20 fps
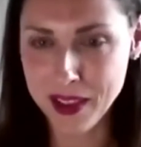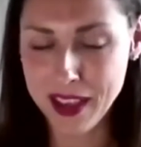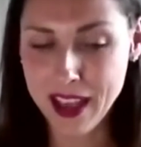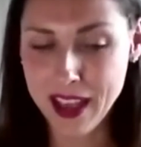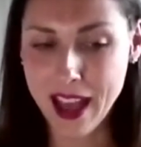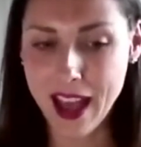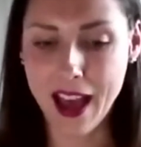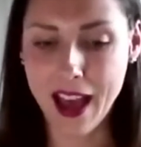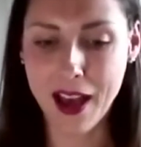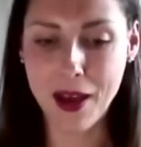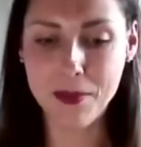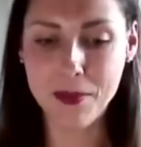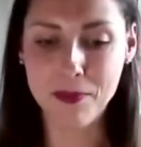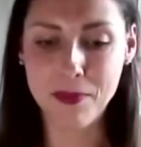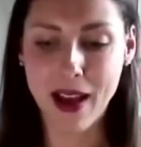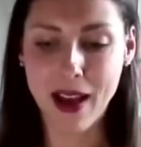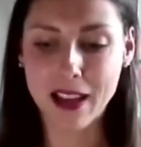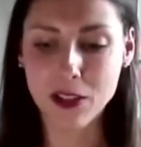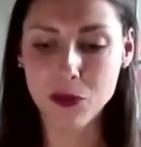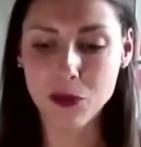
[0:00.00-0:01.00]

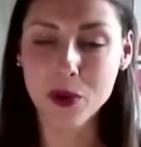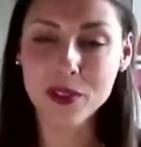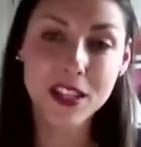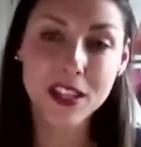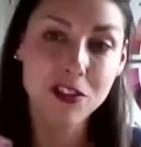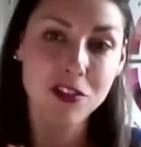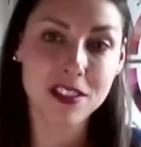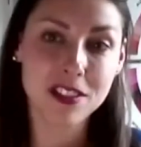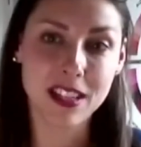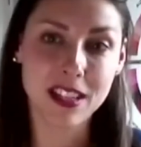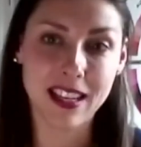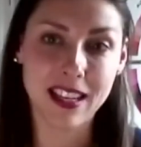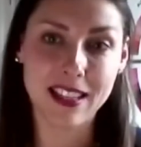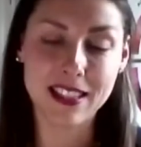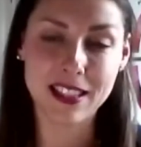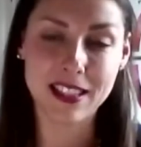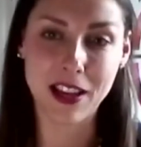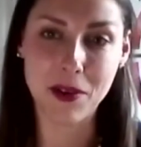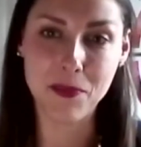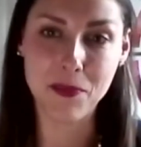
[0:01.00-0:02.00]
And what's interesting is
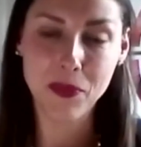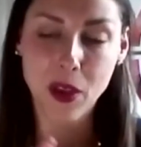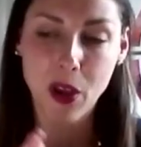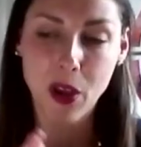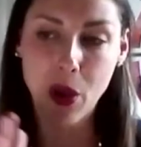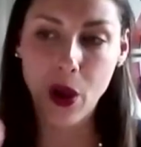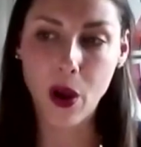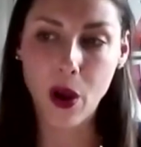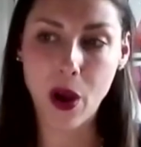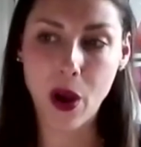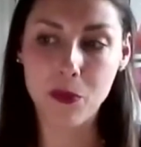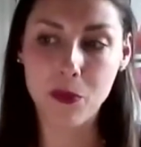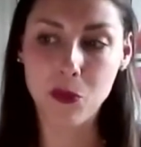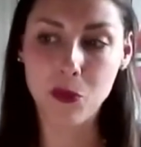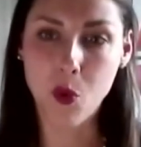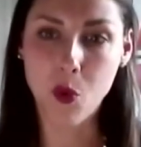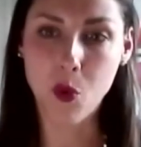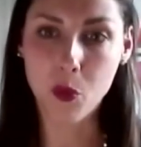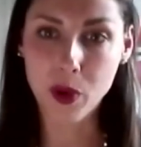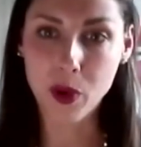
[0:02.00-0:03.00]
that
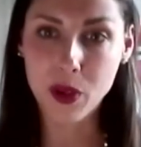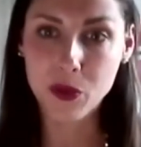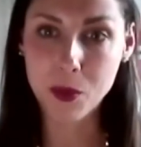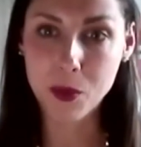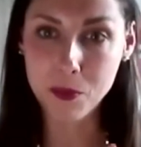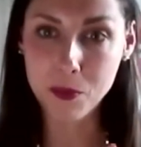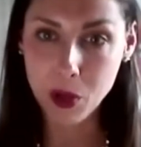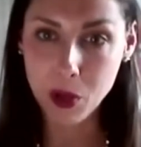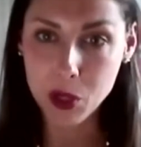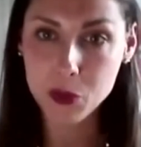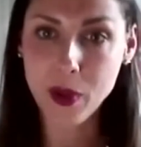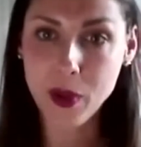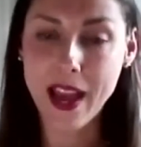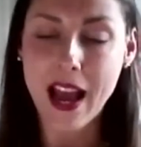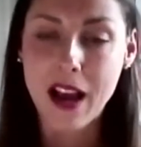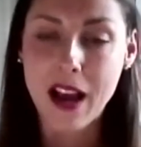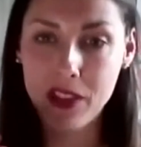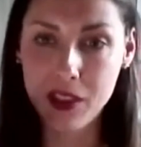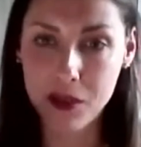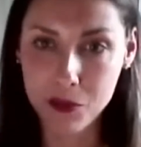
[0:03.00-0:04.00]
the mood we
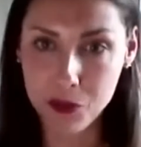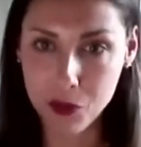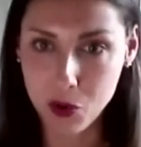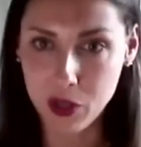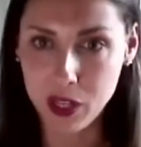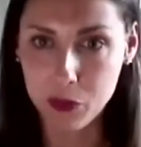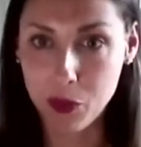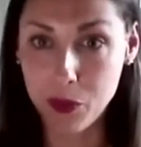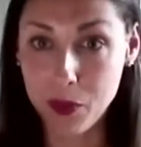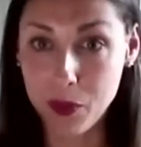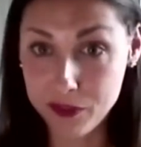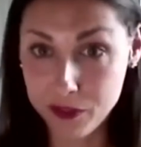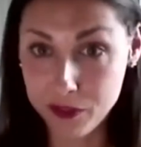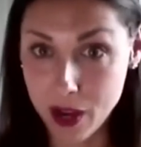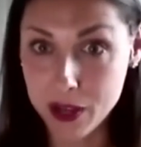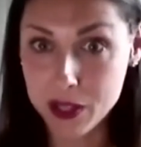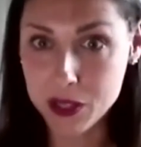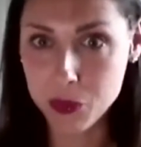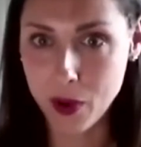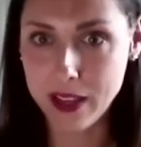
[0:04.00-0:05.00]
have in the morning when we
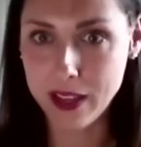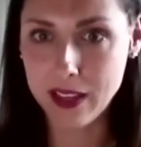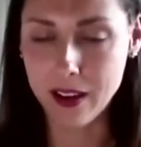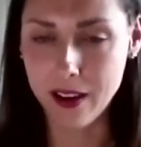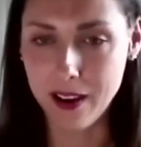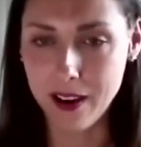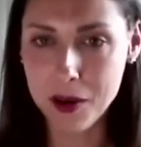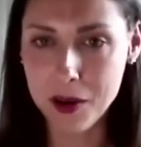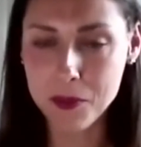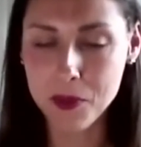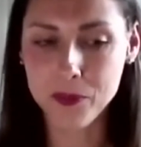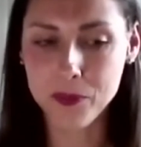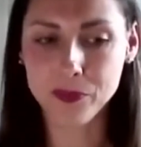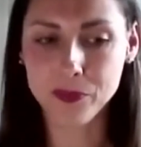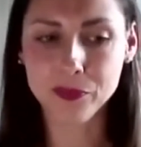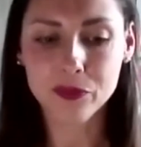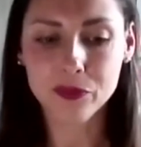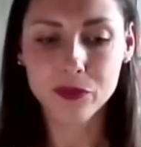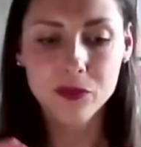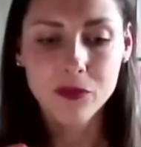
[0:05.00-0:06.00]
first wake up,
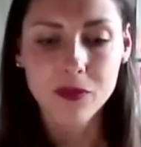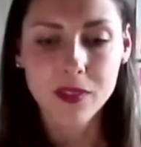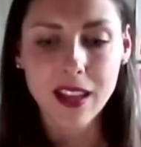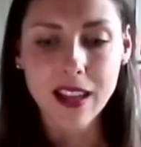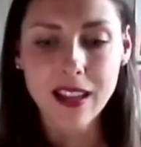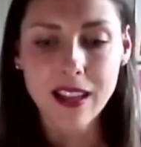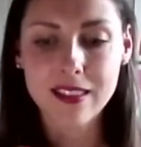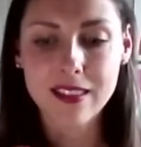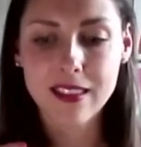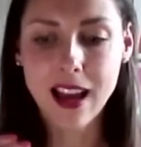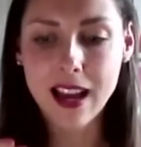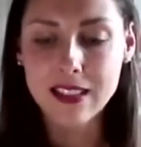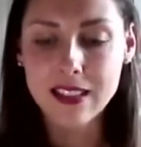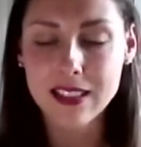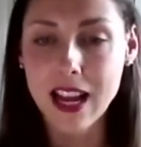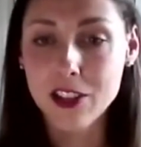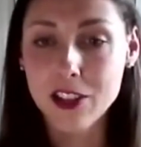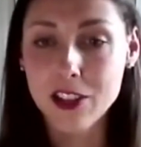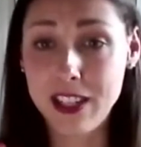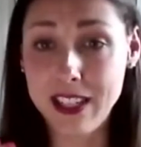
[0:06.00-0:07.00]
that
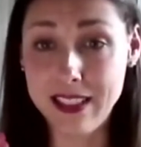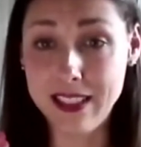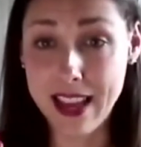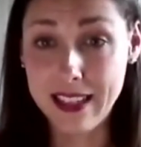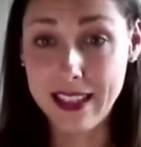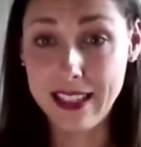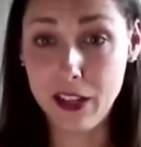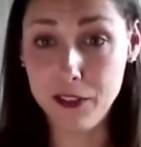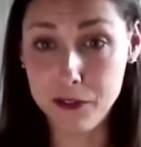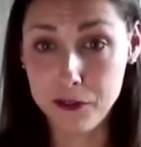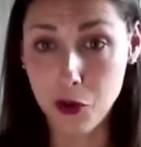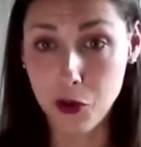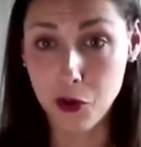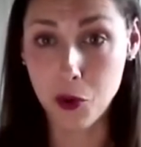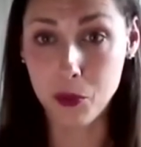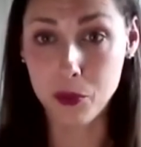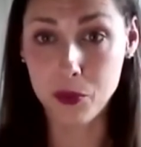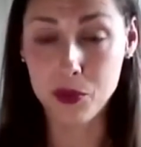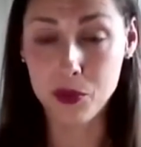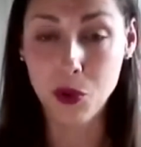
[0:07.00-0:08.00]
actually then
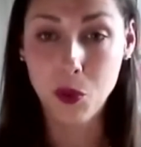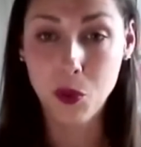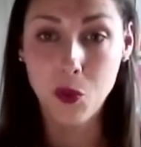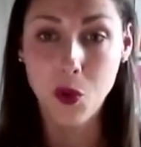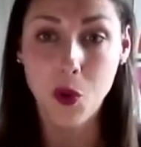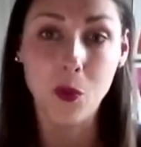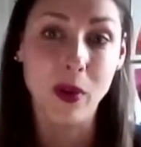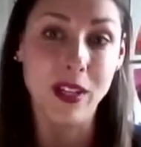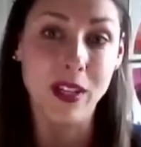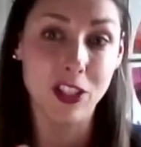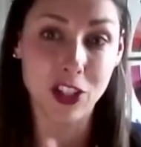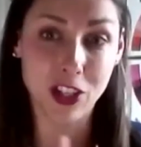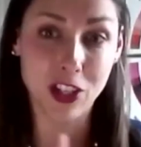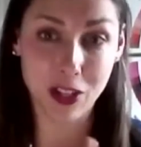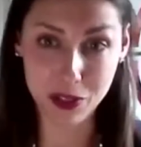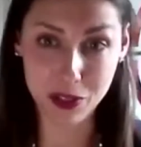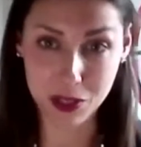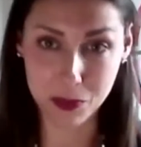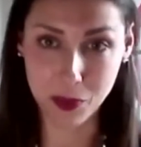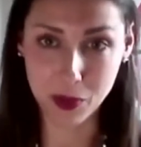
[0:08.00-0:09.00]
informs what we
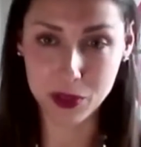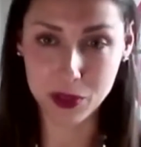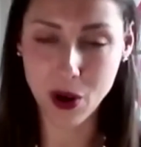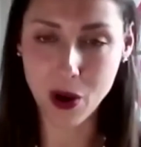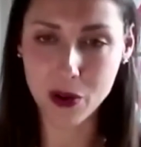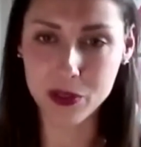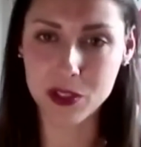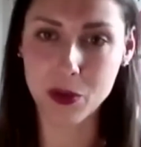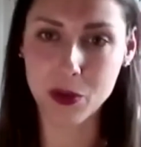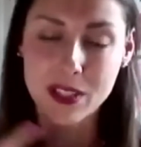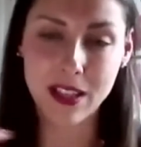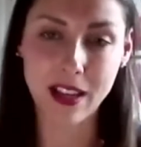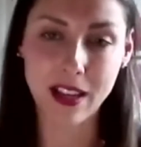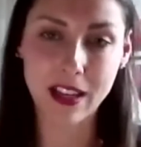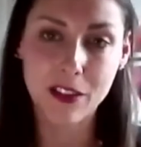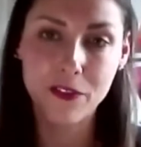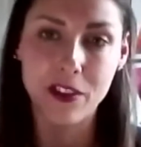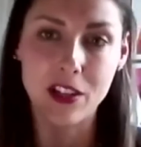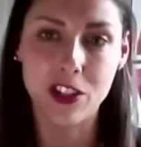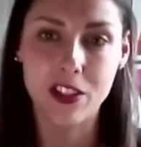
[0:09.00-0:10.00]
choose to put on. So it's like
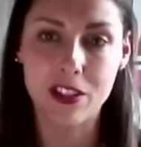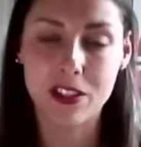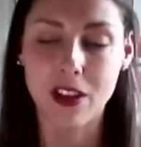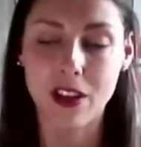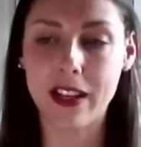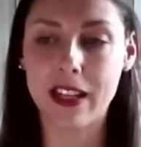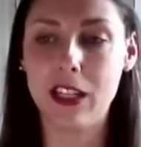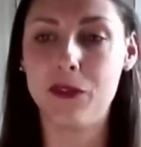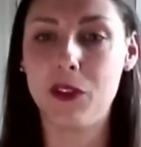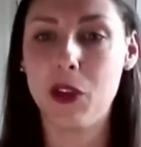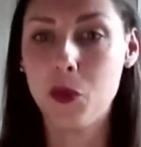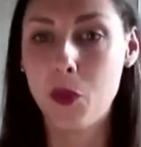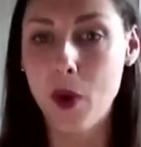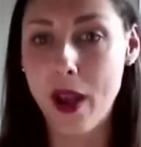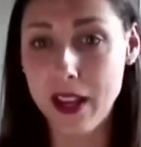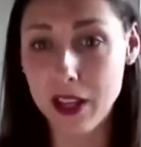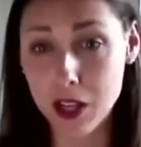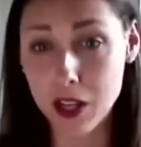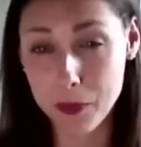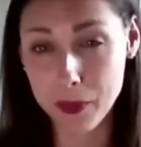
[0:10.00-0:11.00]
a vicious cycle. If you
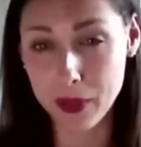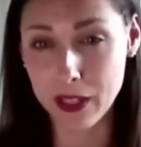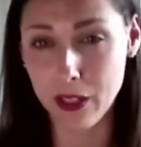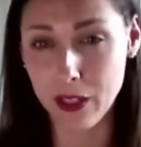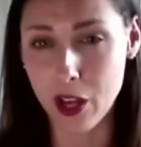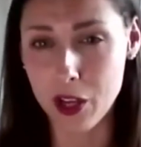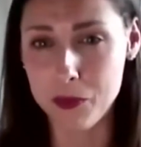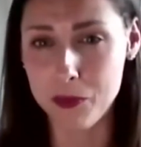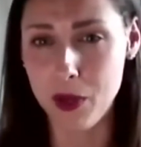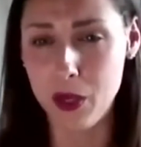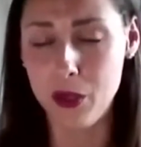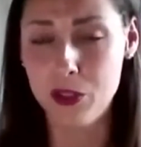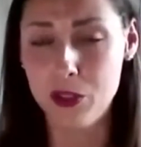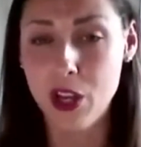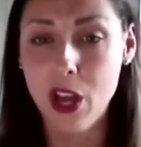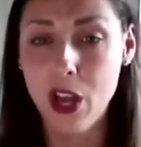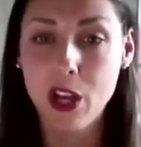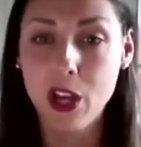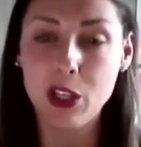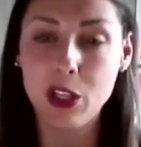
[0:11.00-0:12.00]
wake up in a low mood,
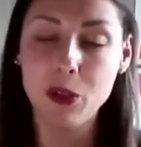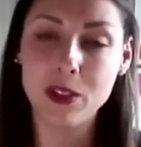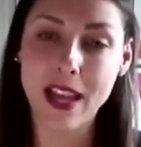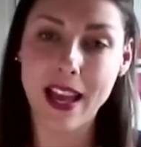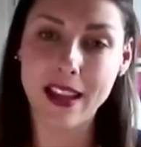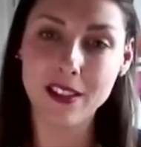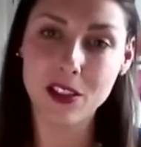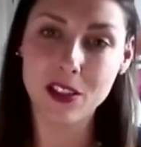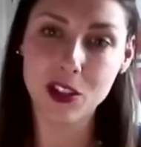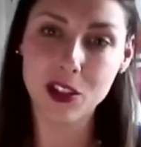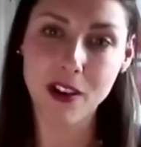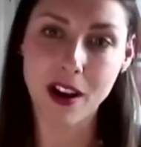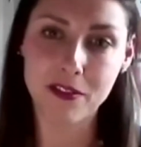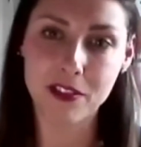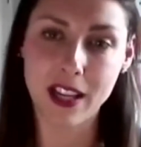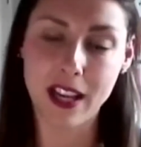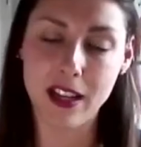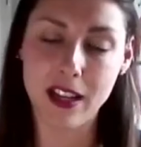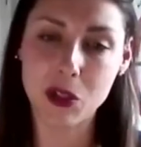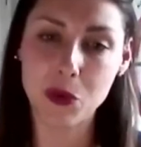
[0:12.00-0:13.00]
you tend to
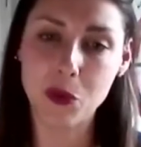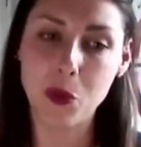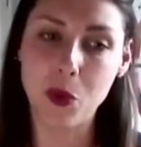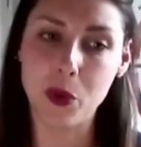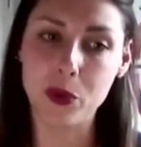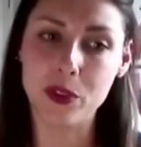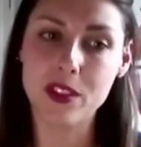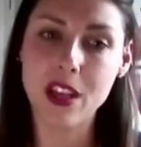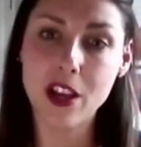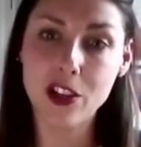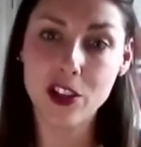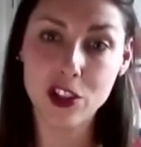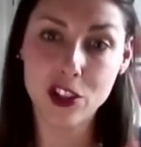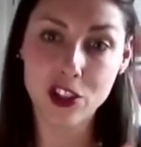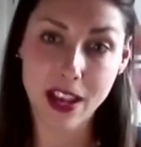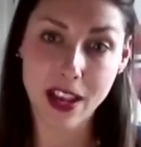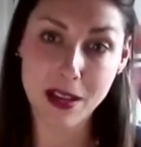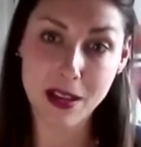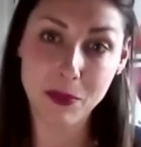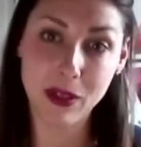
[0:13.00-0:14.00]
gravitate towards
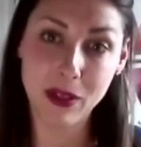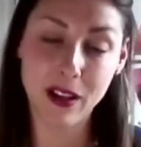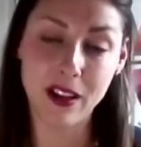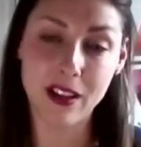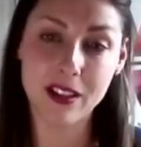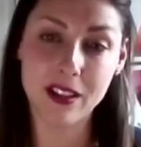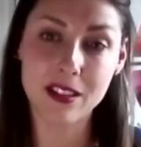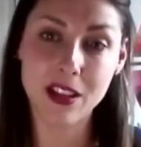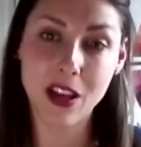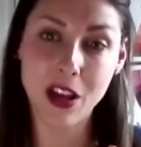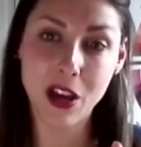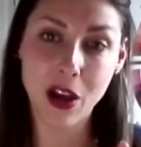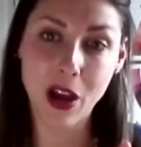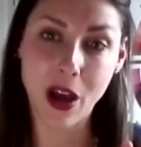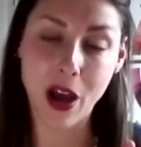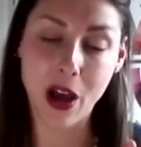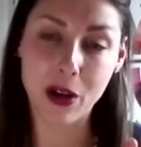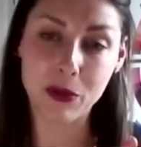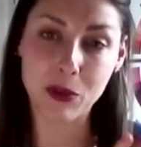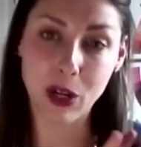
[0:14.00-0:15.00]
shapeless
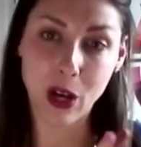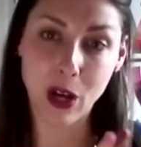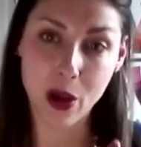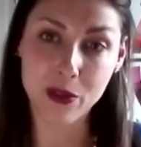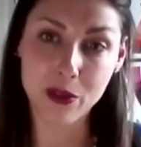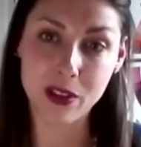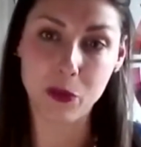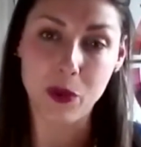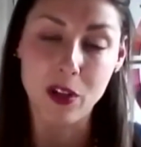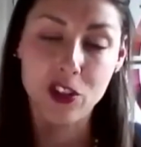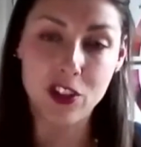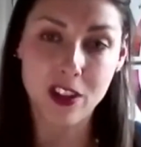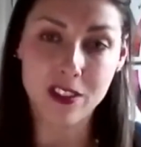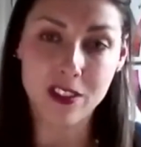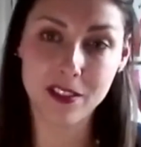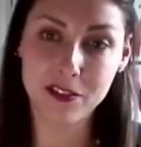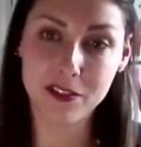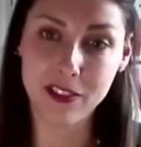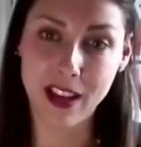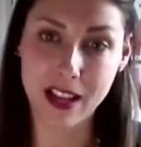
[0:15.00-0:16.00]
clothing, which
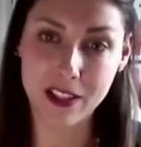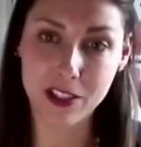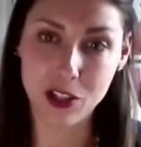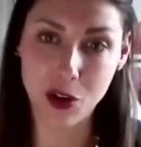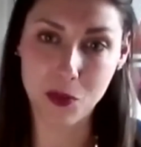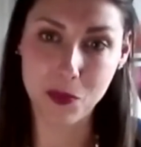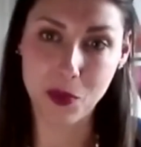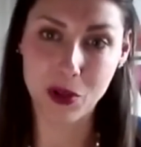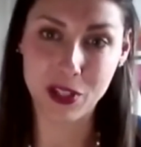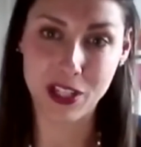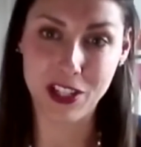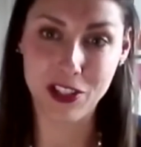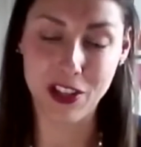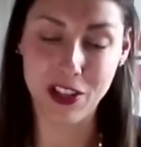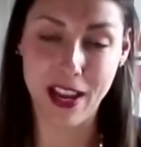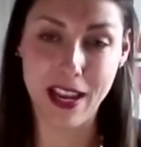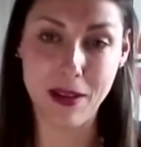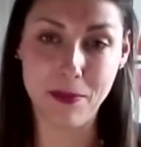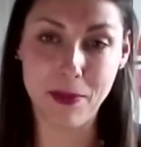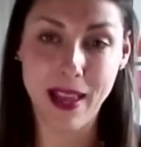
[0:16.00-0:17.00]
doesn't flatter your body
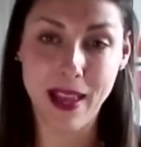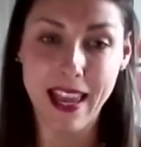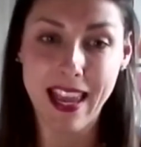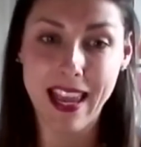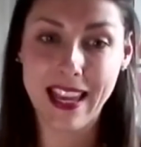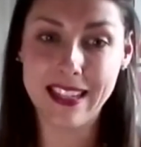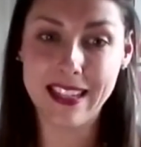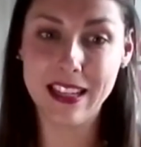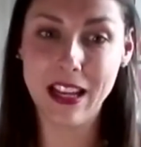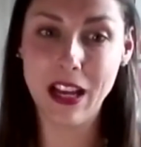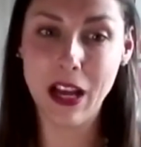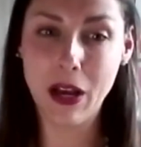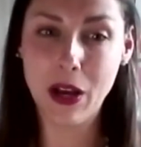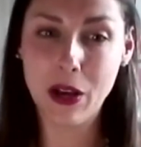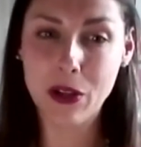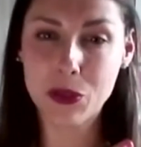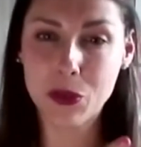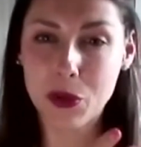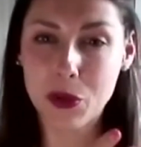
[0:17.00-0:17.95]
shape, in sort